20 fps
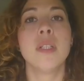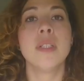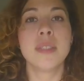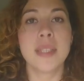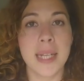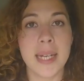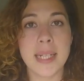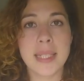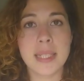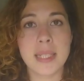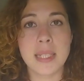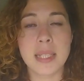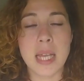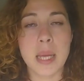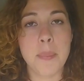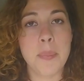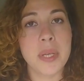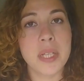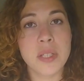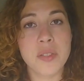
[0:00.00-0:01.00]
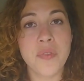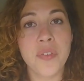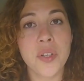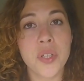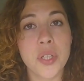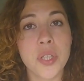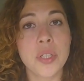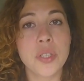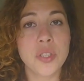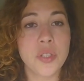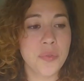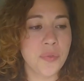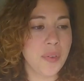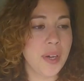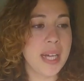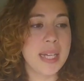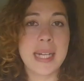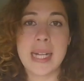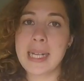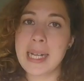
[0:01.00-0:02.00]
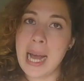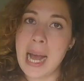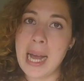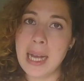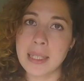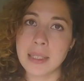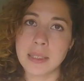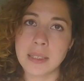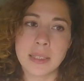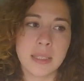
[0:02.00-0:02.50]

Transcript: The next step is for you to find a can.